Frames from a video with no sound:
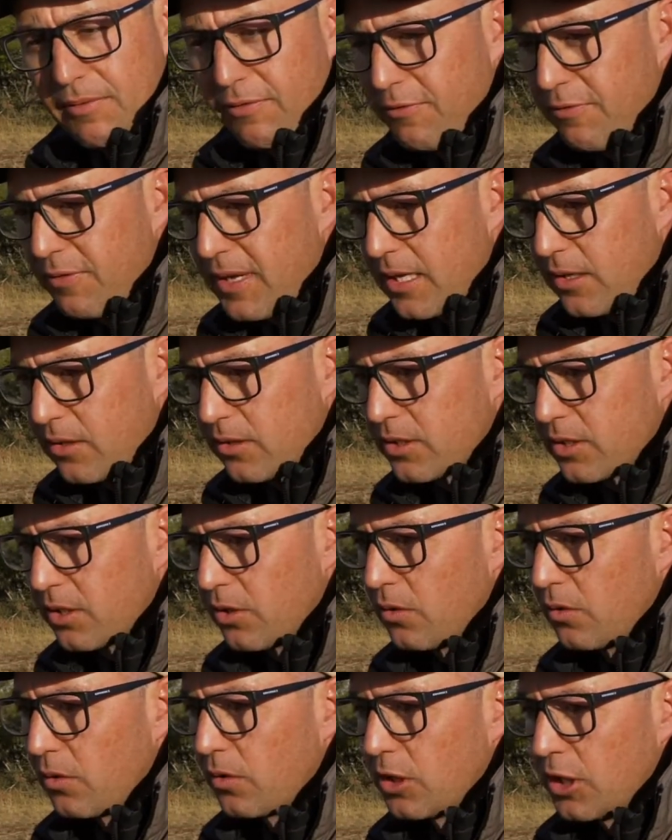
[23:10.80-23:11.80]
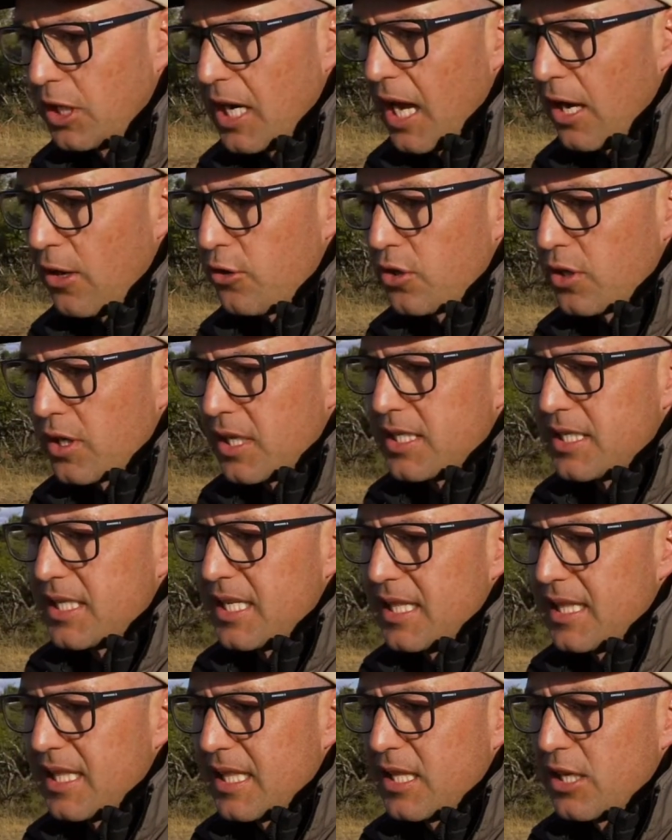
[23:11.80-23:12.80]
field. Now you can
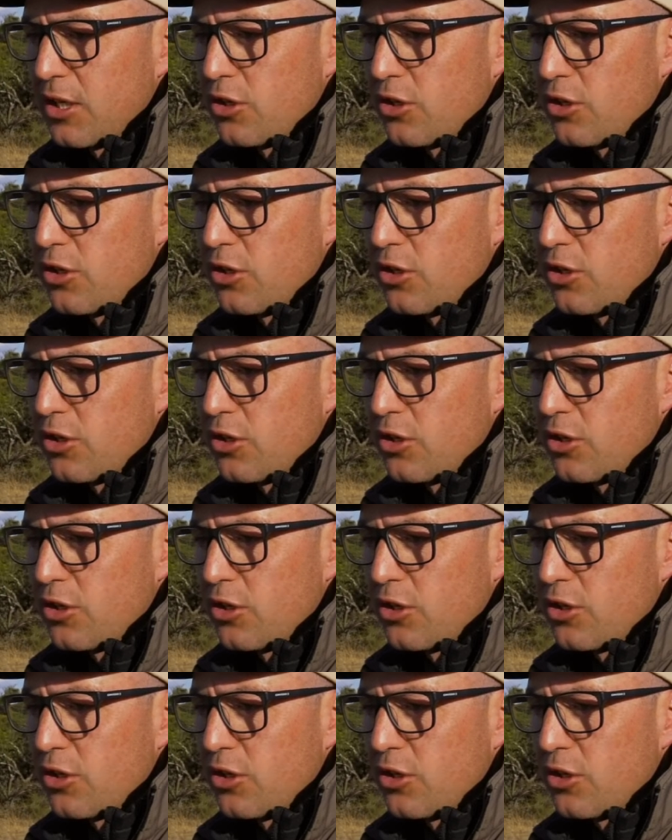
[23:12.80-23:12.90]
see that the